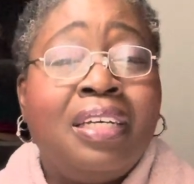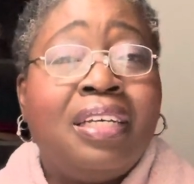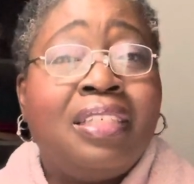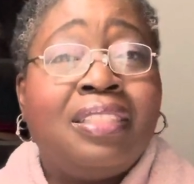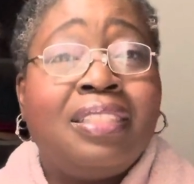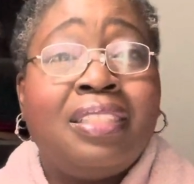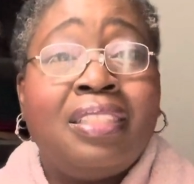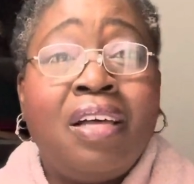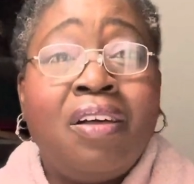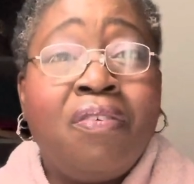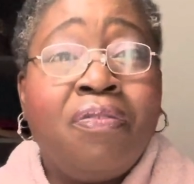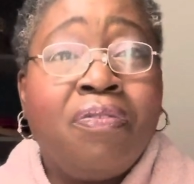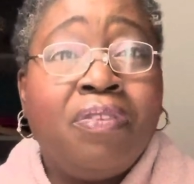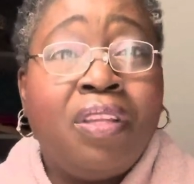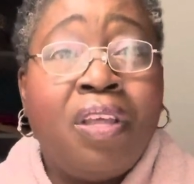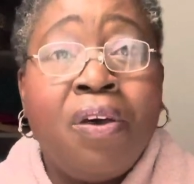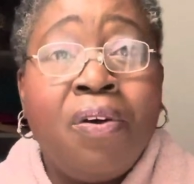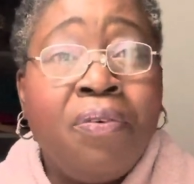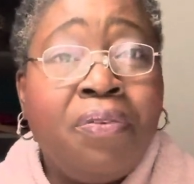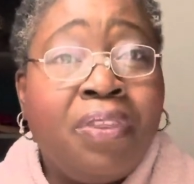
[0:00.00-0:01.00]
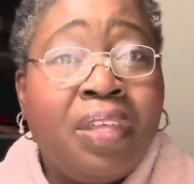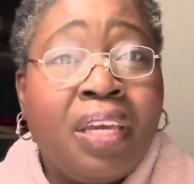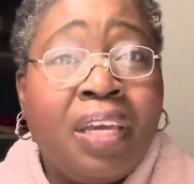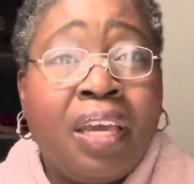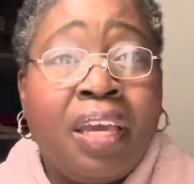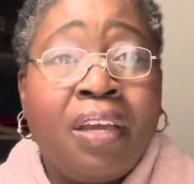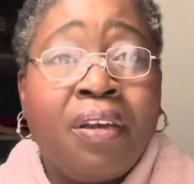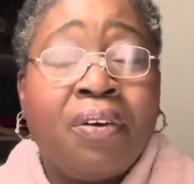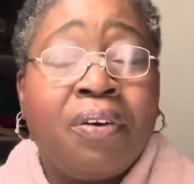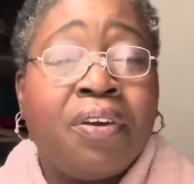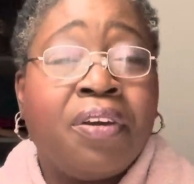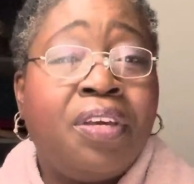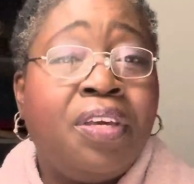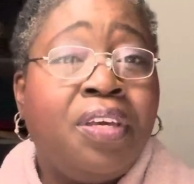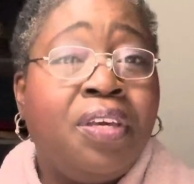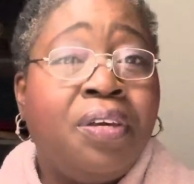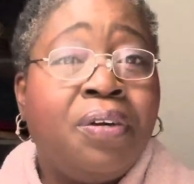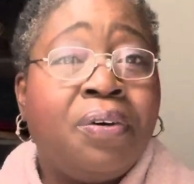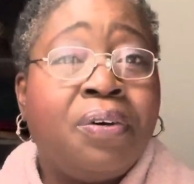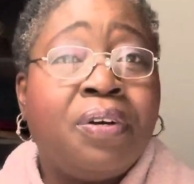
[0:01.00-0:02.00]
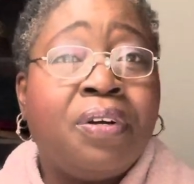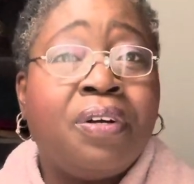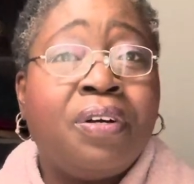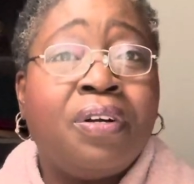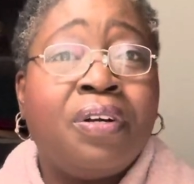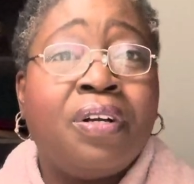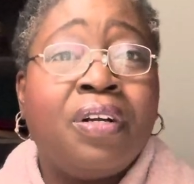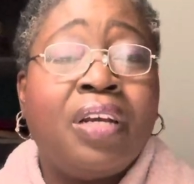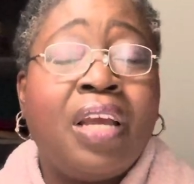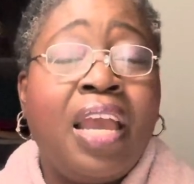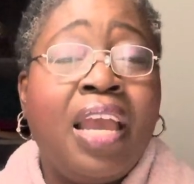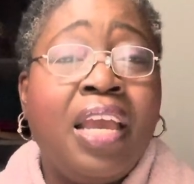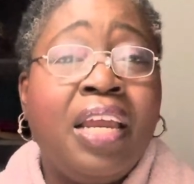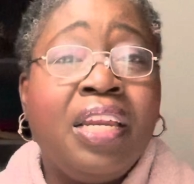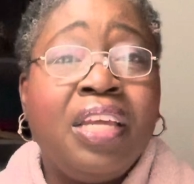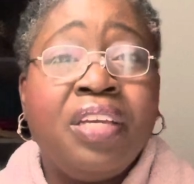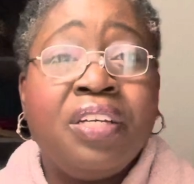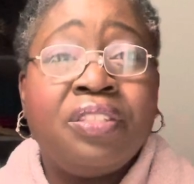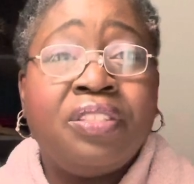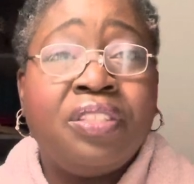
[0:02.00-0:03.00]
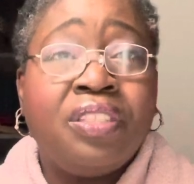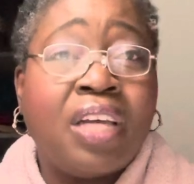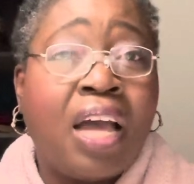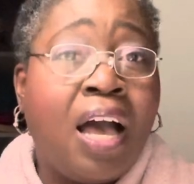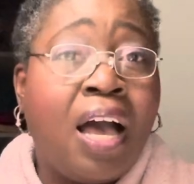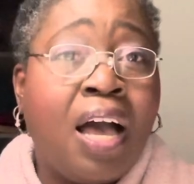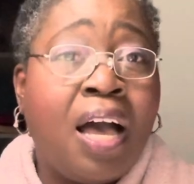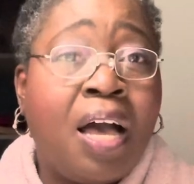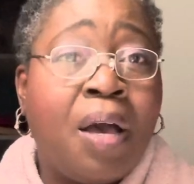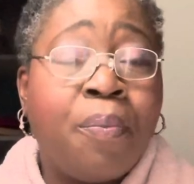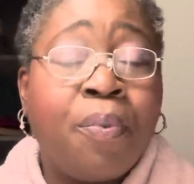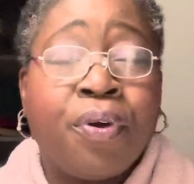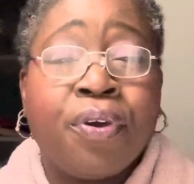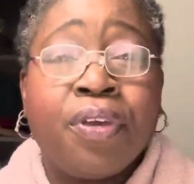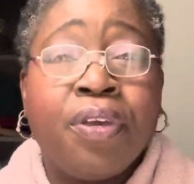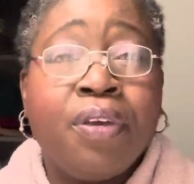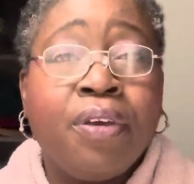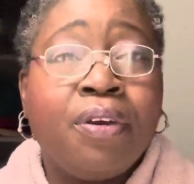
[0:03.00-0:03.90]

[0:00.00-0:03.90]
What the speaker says: self-loathing or cure hating your job or